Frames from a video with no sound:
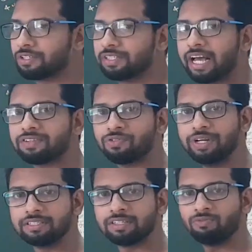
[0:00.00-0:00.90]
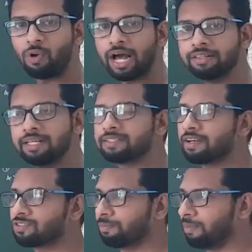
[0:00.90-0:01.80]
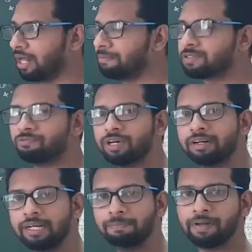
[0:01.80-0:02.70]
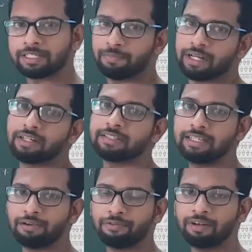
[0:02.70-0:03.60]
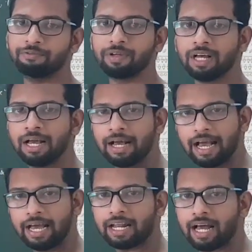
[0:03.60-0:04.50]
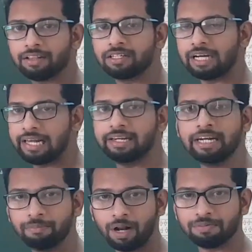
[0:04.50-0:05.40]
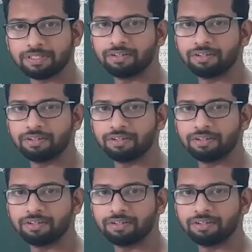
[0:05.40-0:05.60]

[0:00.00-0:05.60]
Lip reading: So that's the reason why these types of bulbs were replaced by the CFL and other LED bulbs.